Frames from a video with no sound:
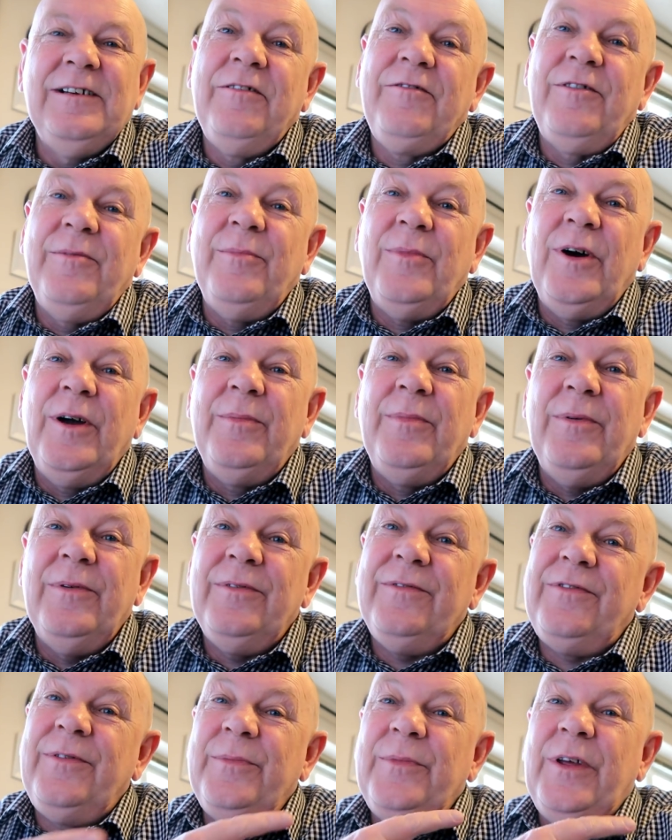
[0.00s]
From
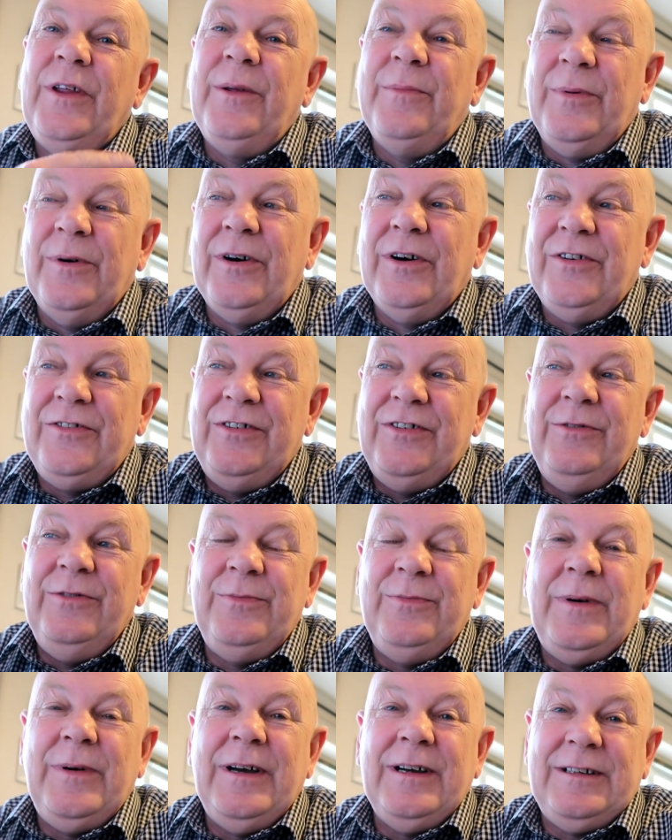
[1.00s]
the other bar, she
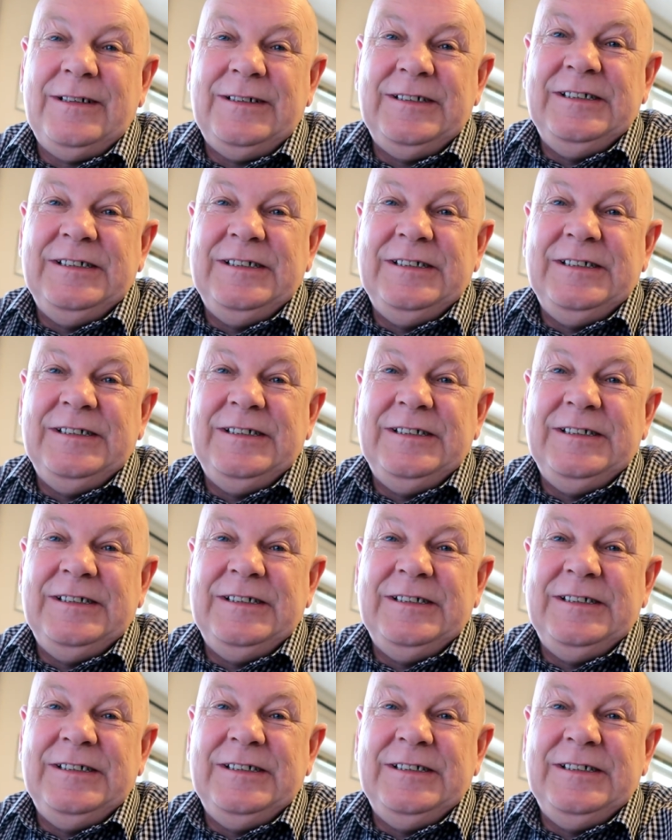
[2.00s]
was back